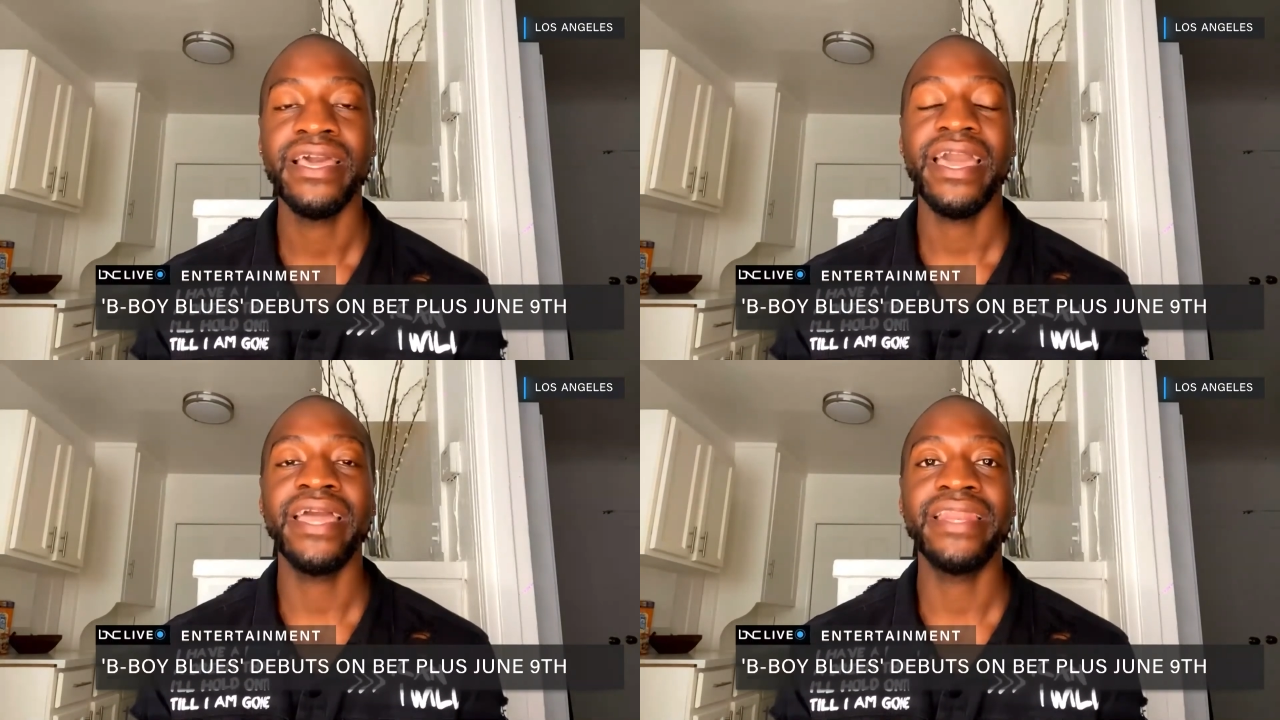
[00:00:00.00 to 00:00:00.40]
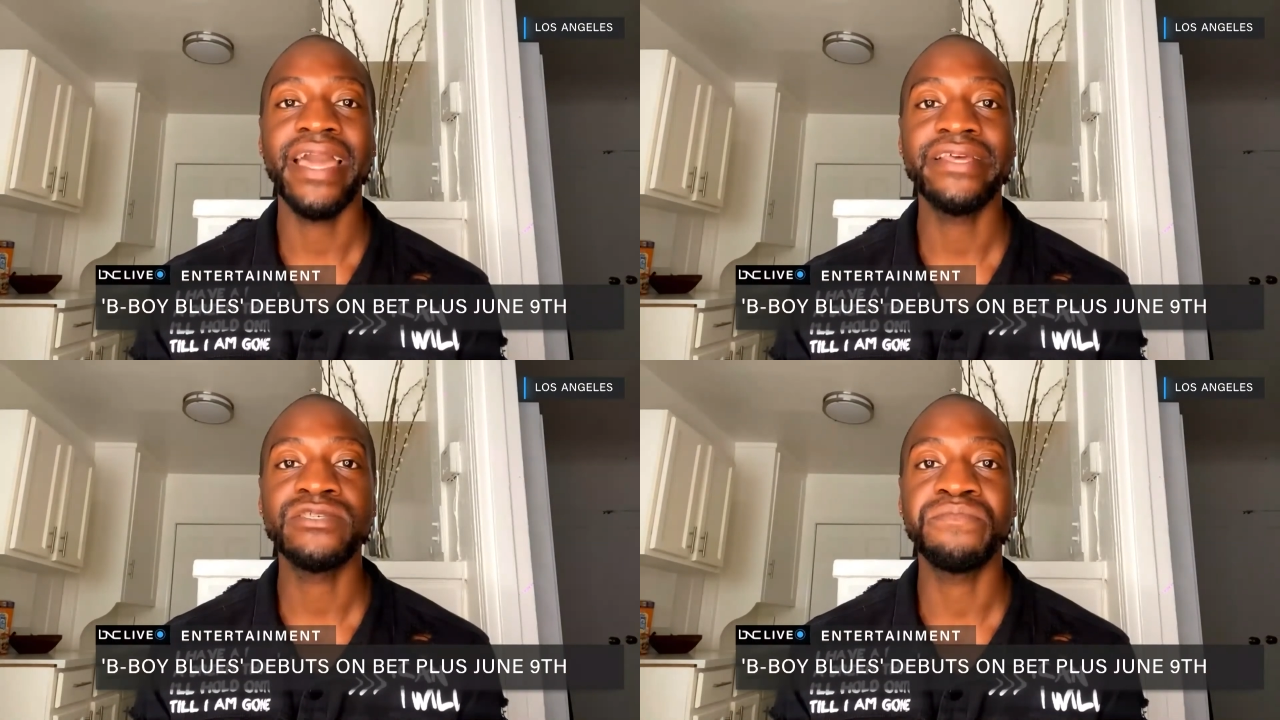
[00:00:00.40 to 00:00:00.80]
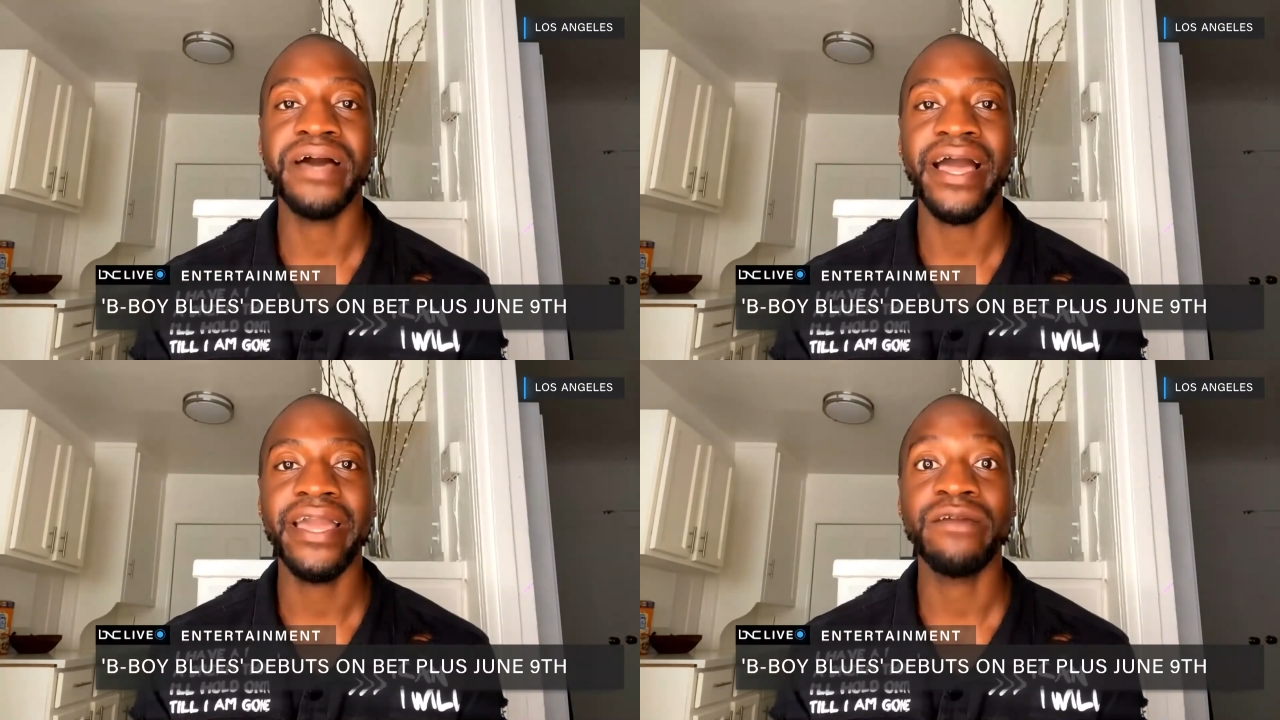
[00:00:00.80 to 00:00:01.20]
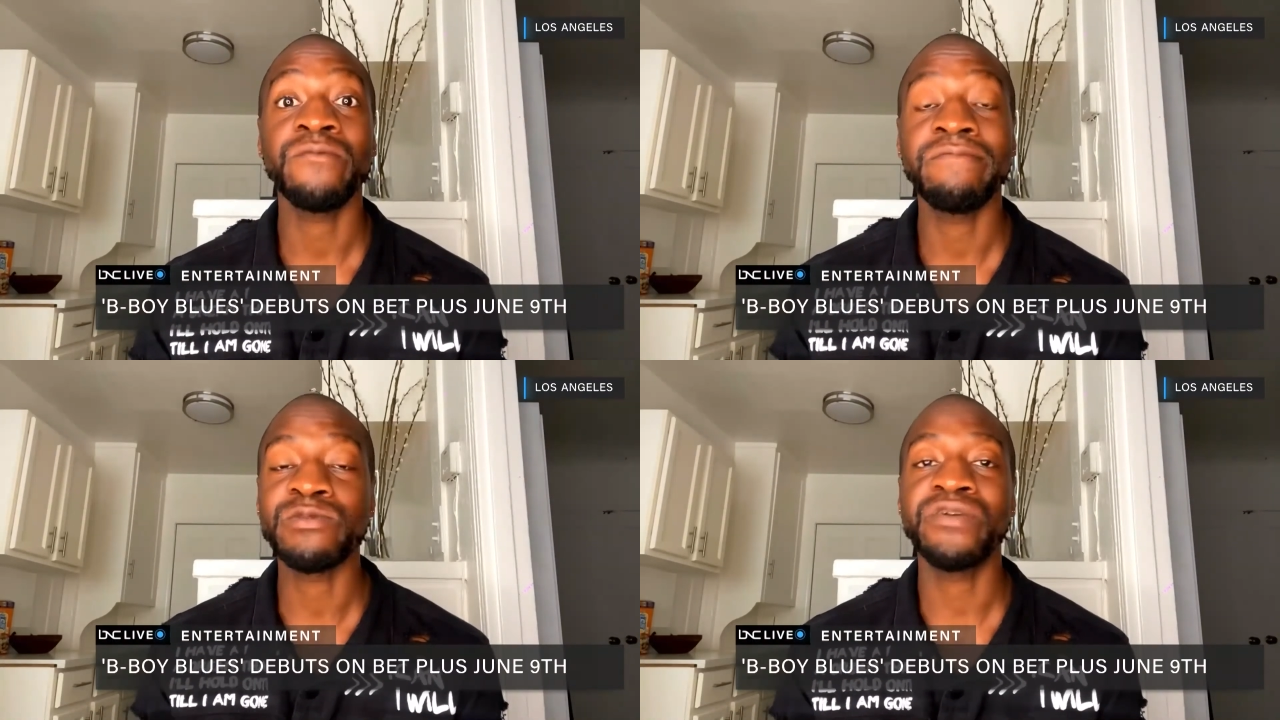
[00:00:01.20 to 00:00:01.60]
and that is by
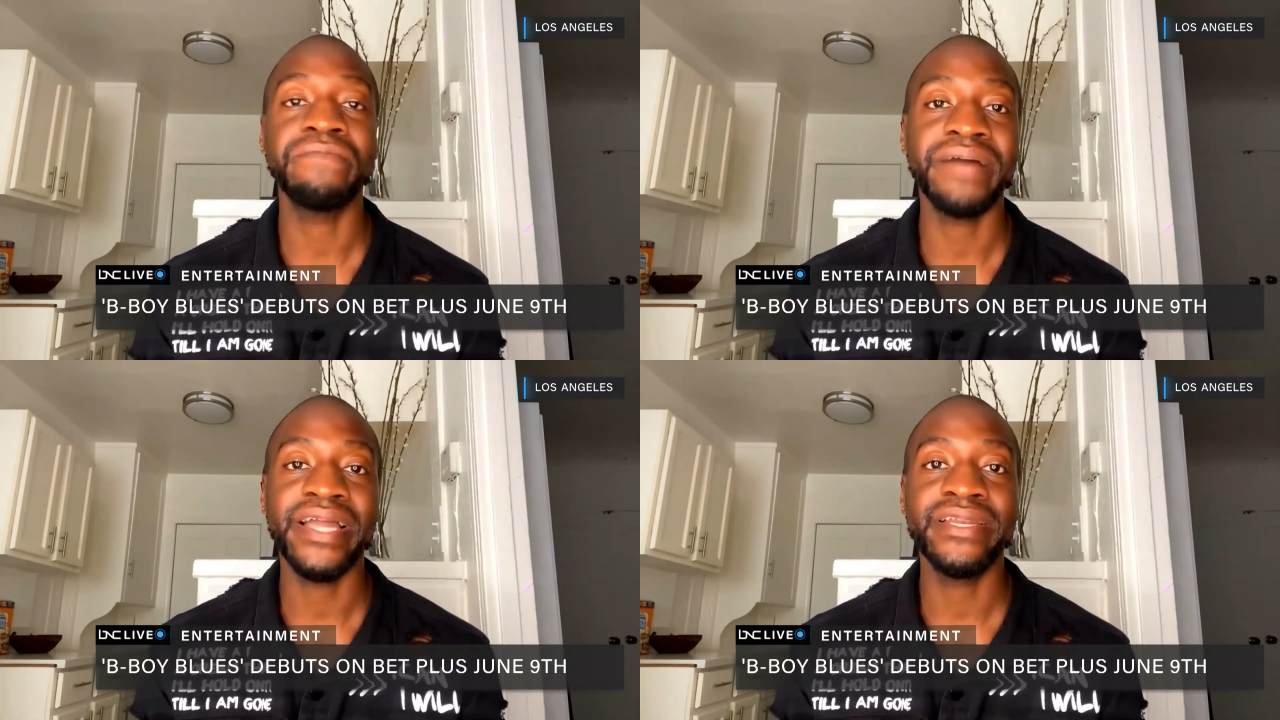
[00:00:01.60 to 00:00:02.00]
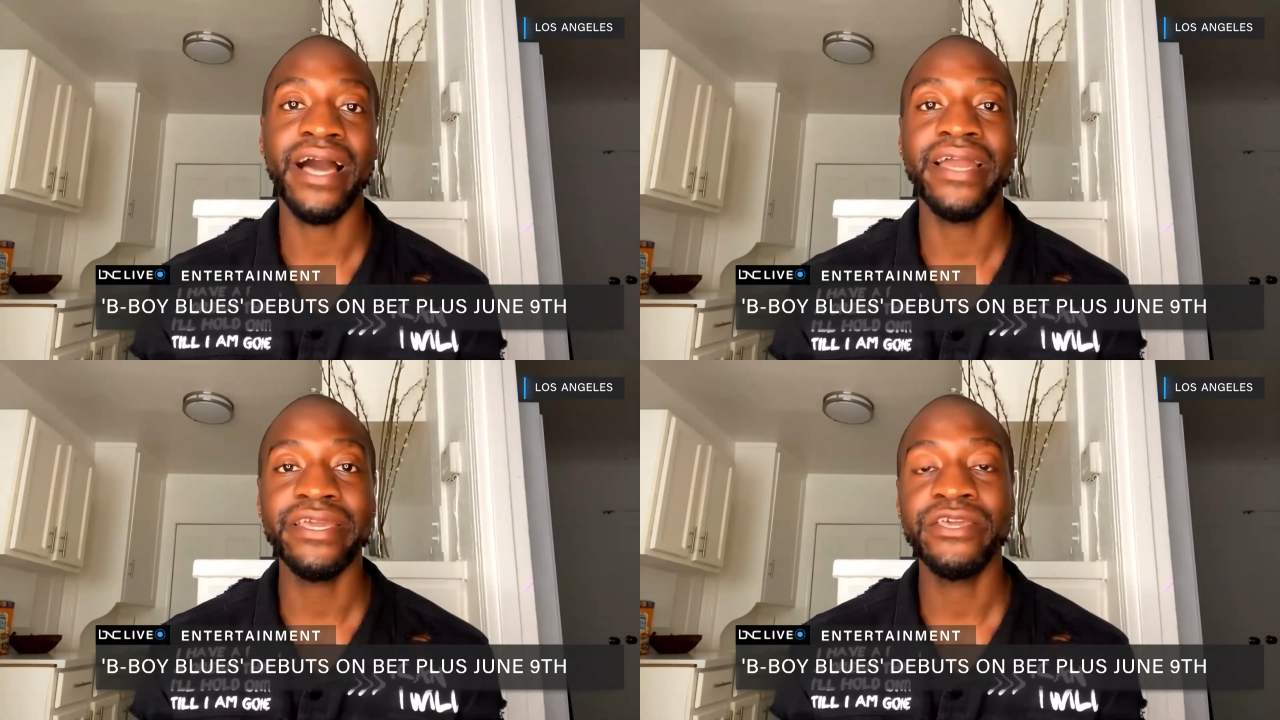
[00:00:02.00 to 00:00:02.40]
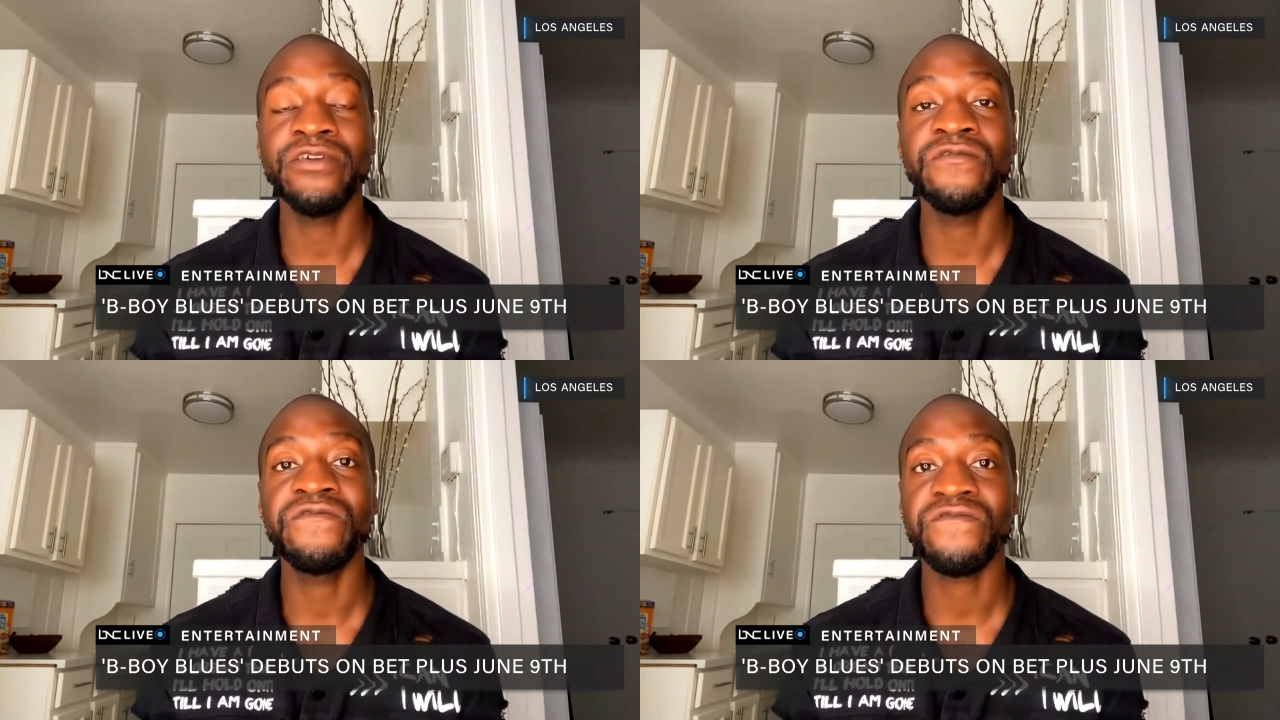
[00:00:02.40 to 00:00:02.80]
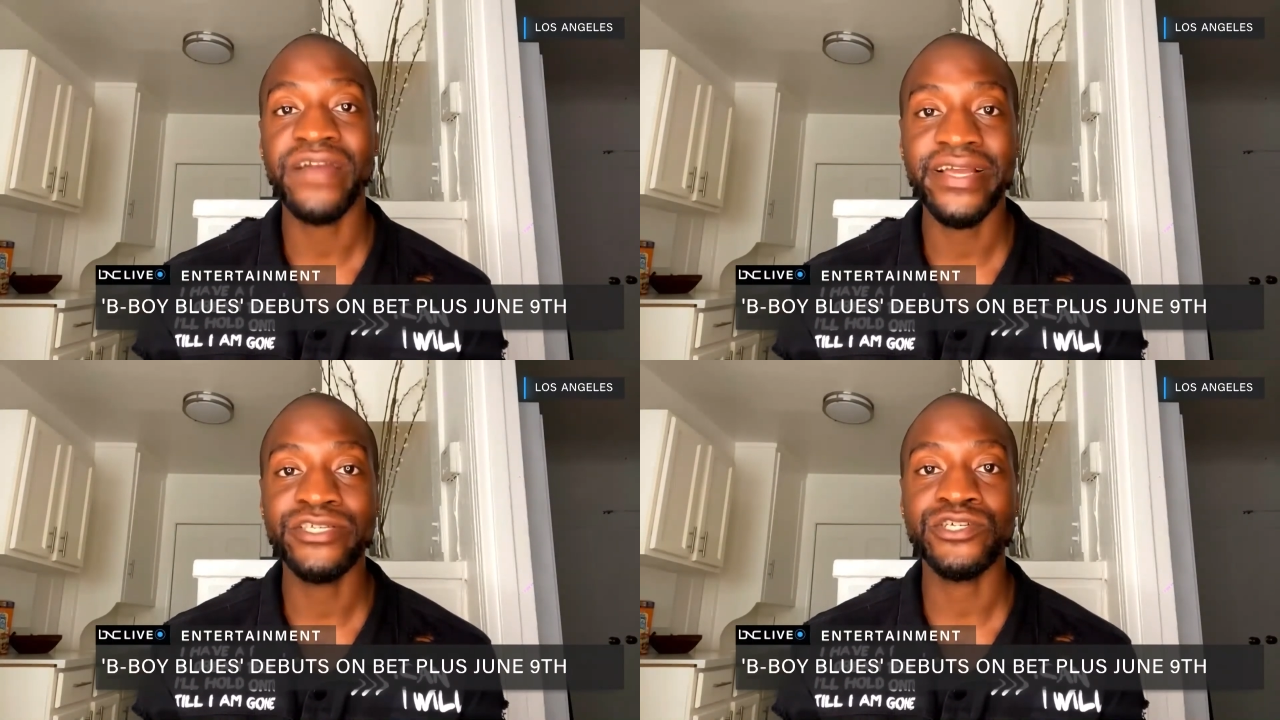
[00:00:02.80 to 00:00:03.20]
it was written by Donahue
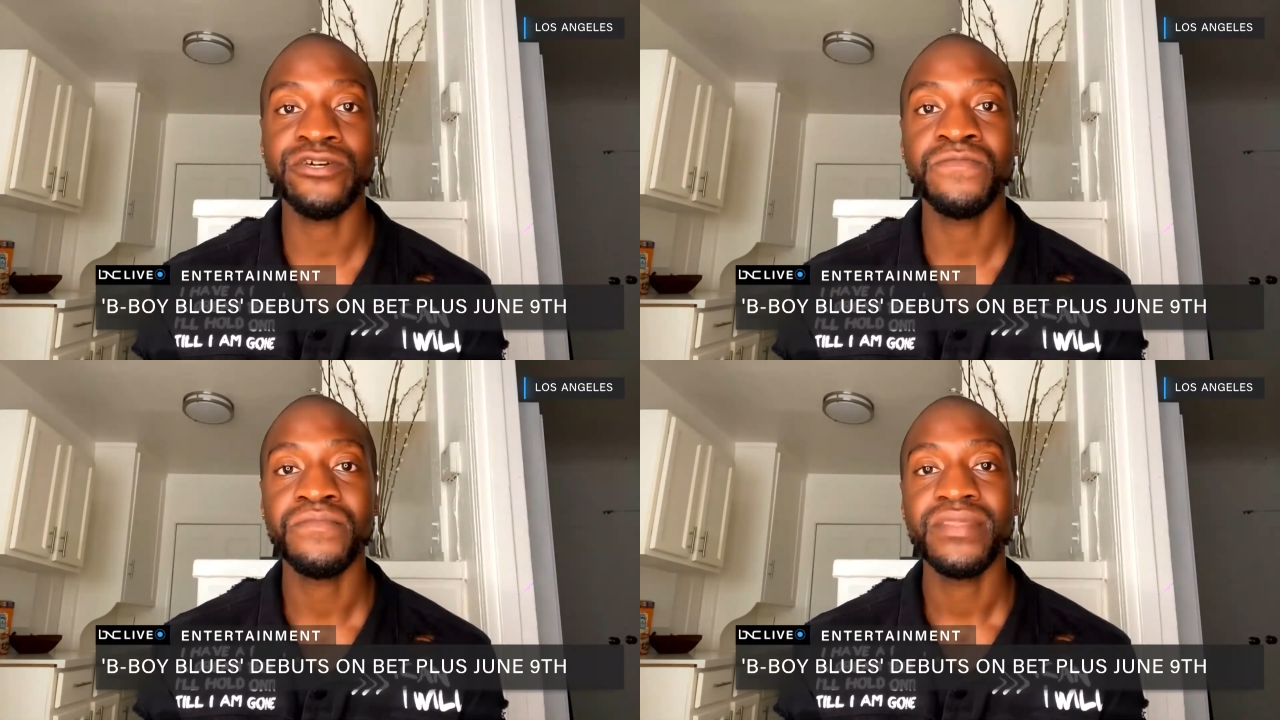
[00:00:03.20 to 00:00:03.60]
Frazier,